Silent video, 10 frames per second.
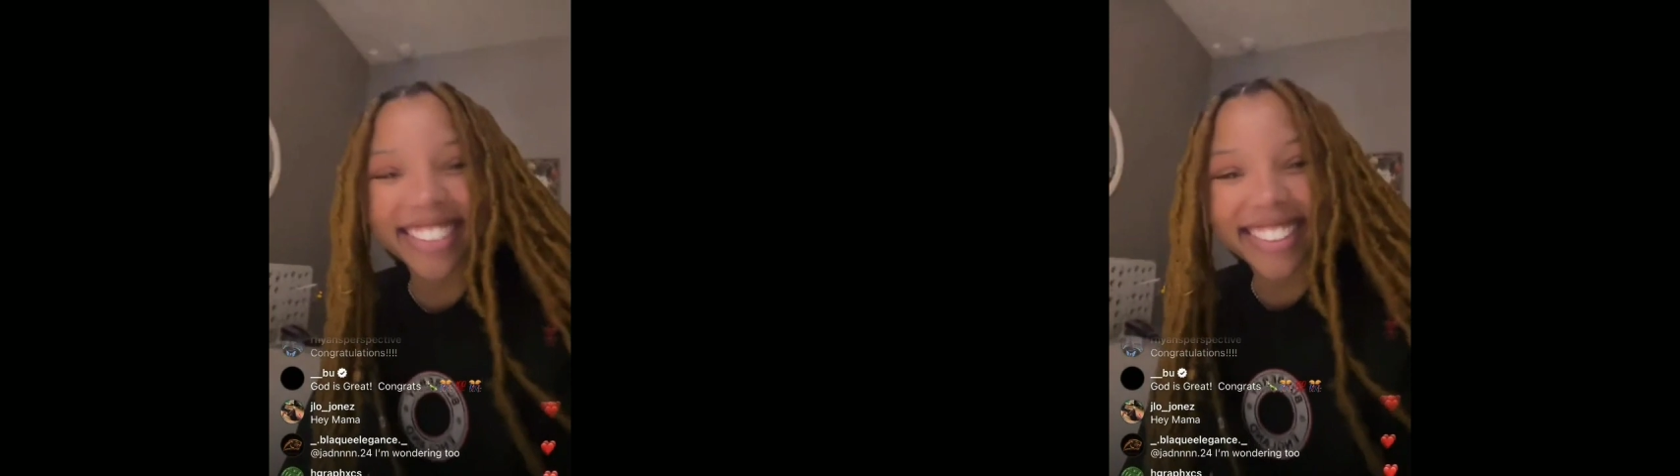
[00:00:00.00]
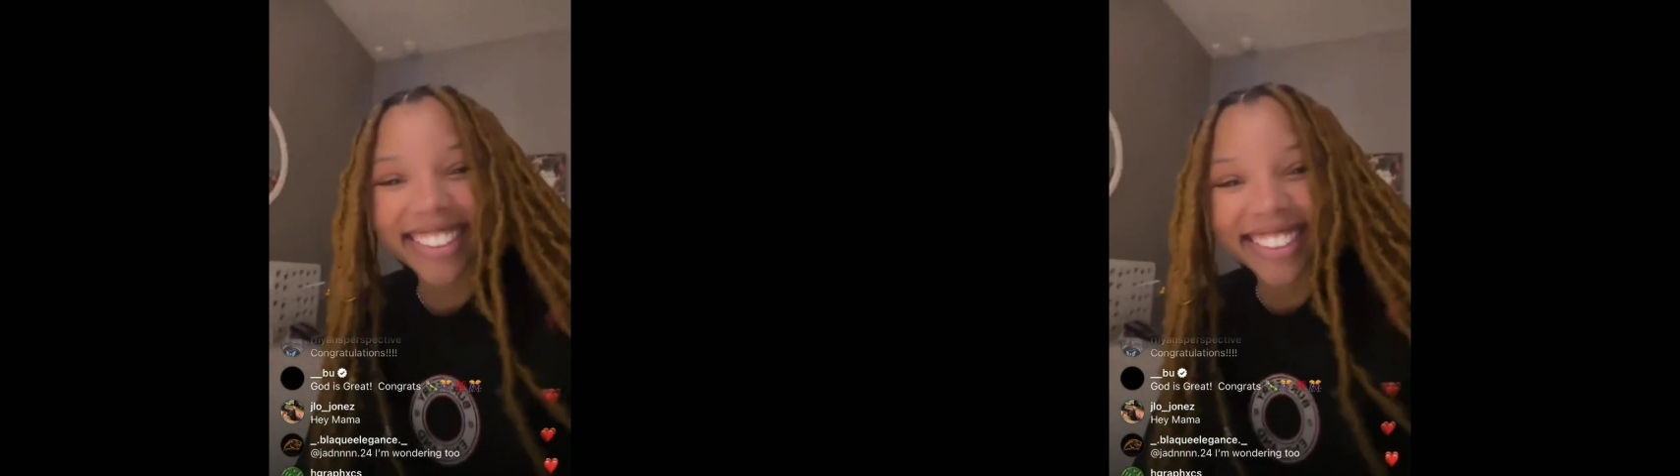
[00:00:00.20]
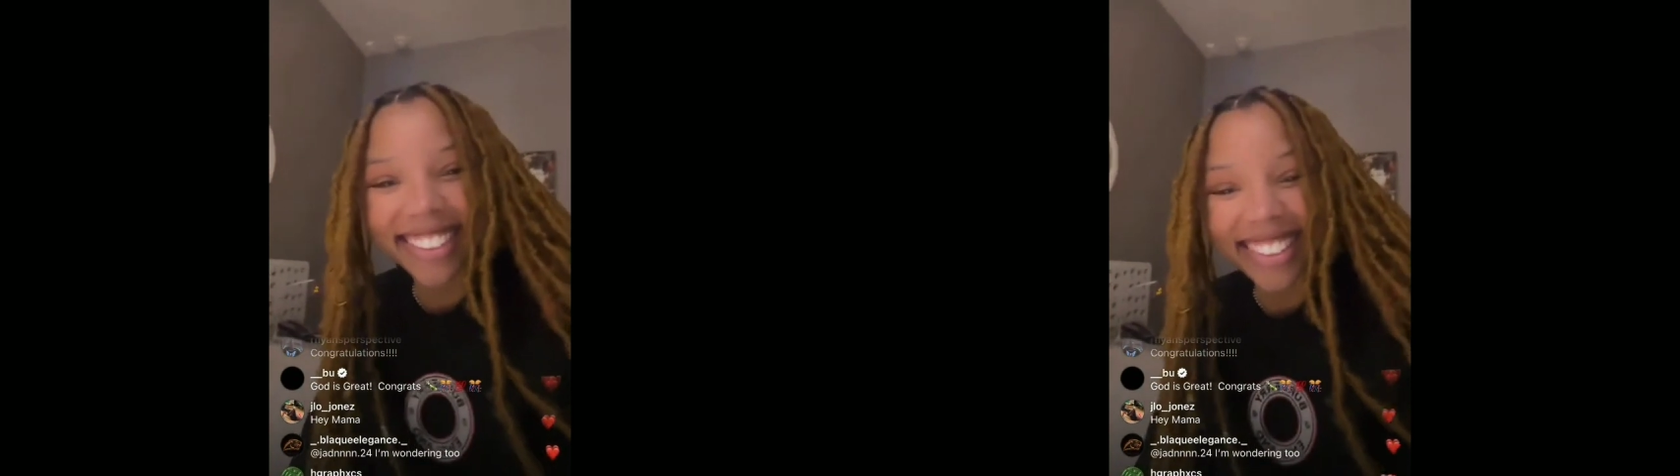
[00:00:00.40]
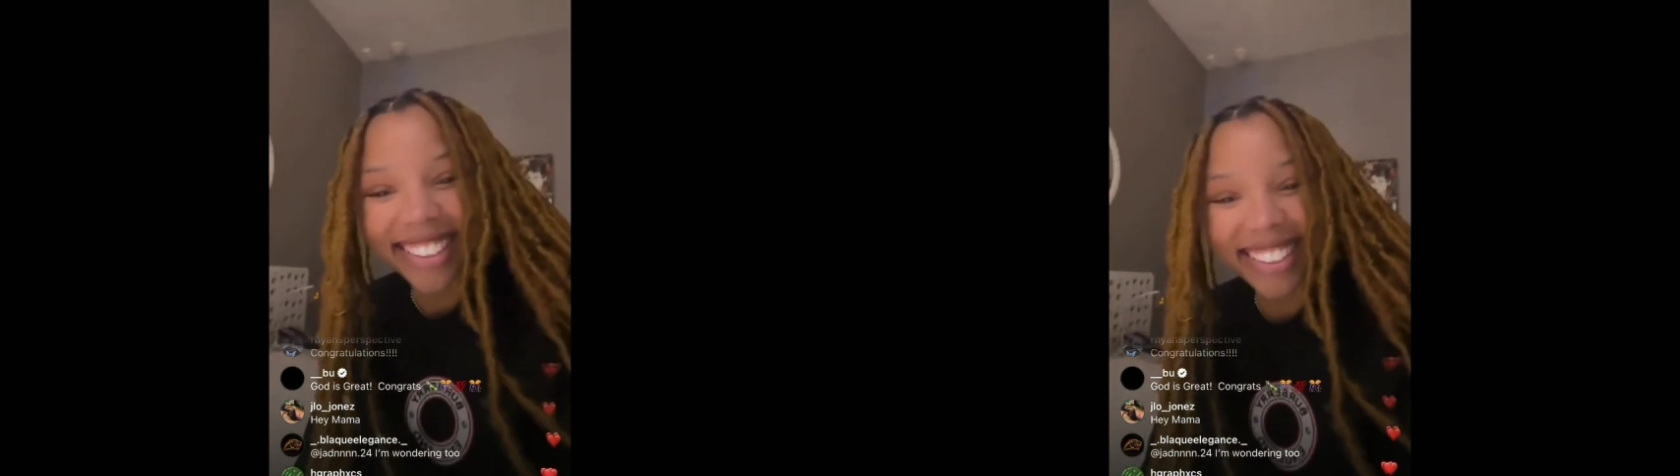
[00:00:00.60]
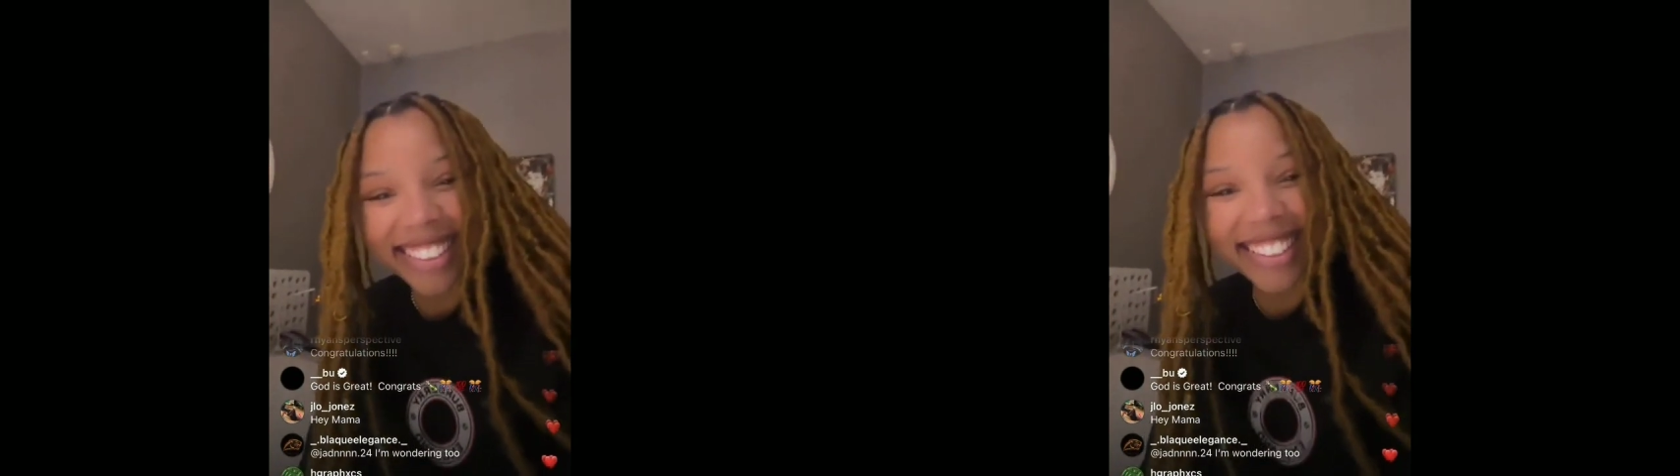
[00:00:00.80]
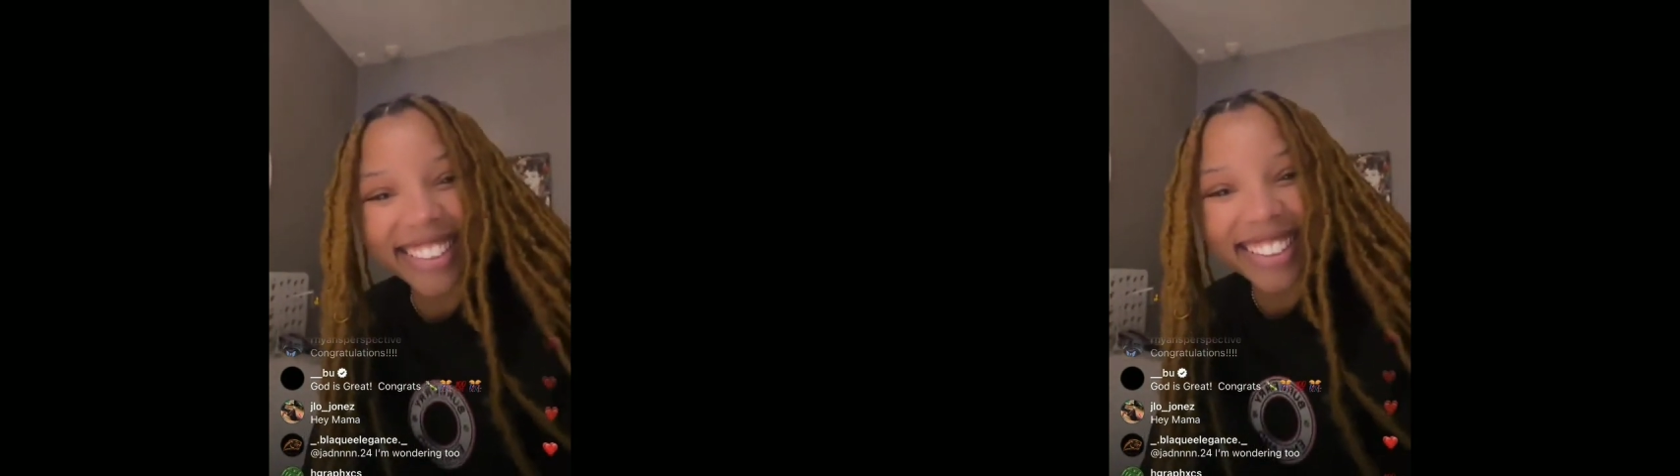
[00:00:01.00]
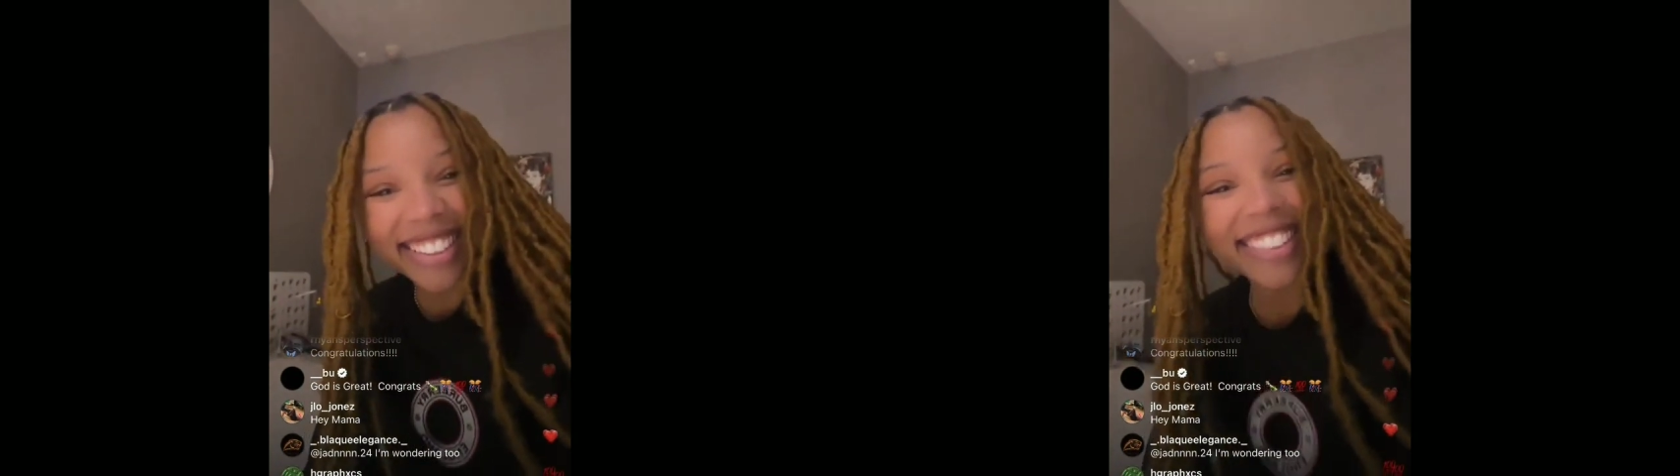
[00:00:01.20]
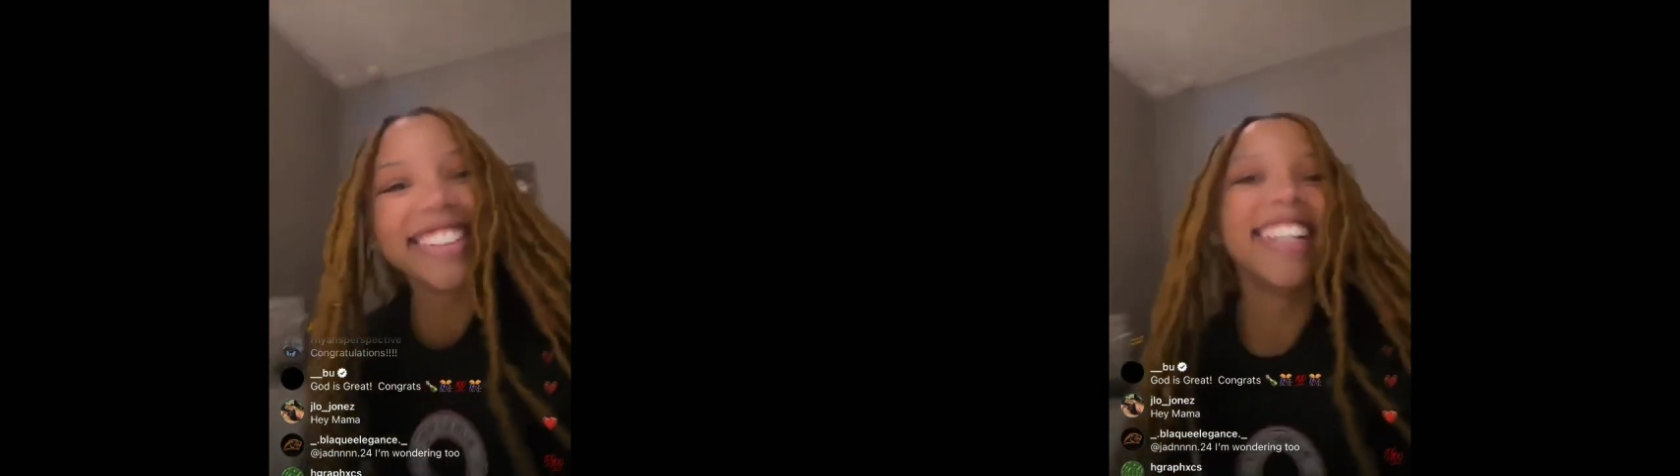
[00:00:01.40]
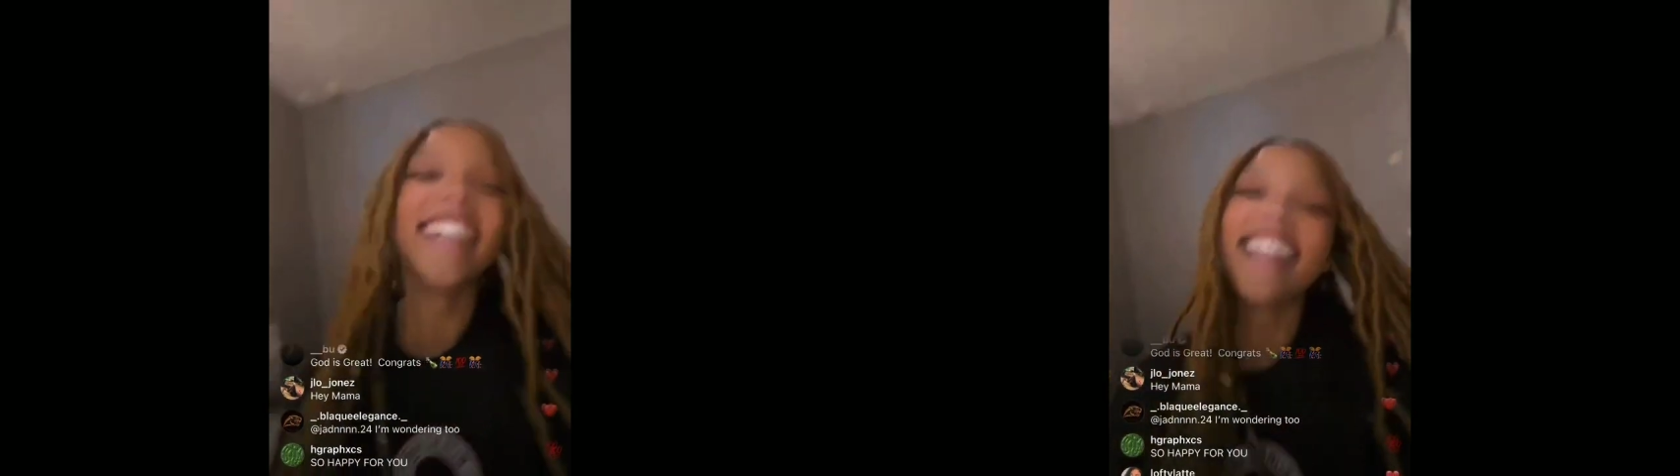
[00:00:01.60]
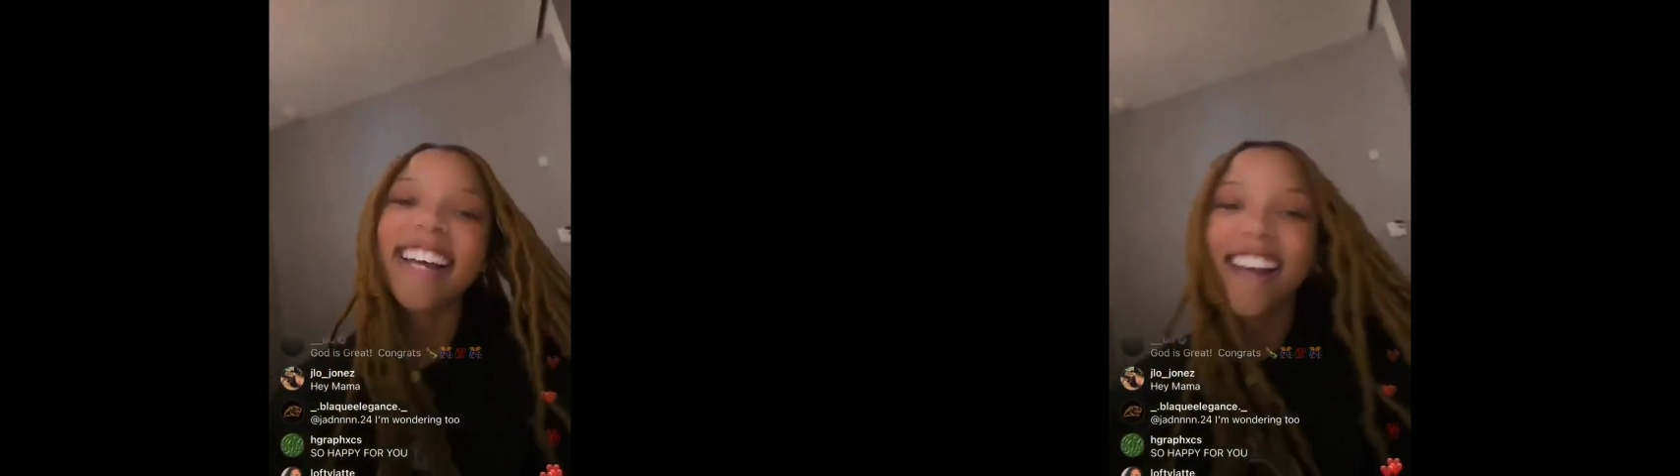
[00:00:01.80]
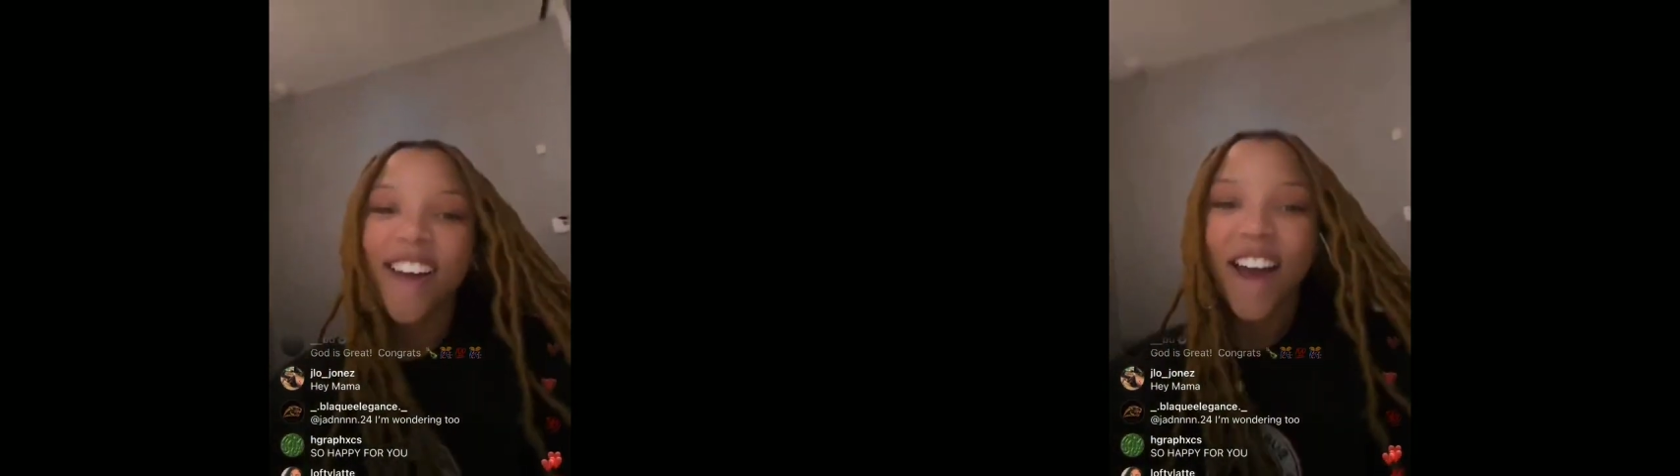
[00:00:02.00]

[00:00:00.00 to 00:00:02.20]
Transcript: them together, at least for a few minutes.